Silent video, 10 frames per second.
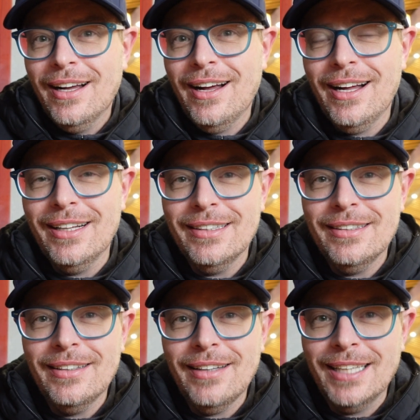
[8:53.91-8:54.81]

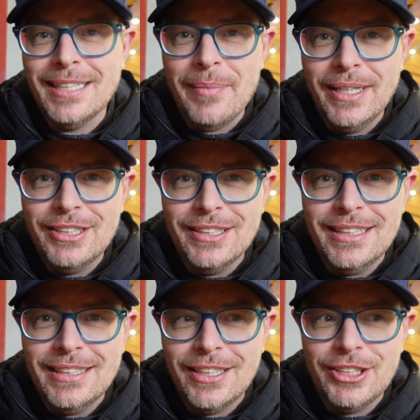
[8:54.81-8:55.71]
as I mentioned,
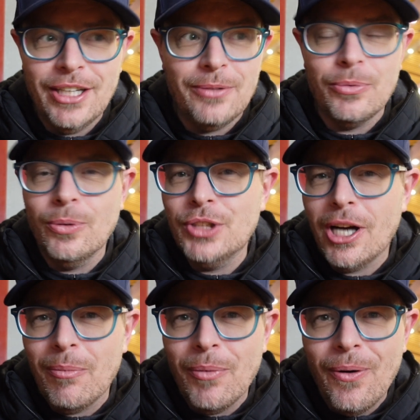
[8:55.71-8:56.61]
Disanqian
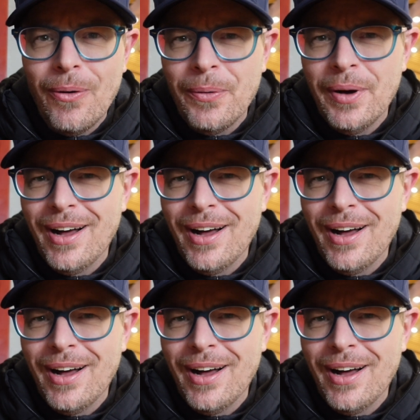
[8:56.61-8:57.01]
Rojiao Mo,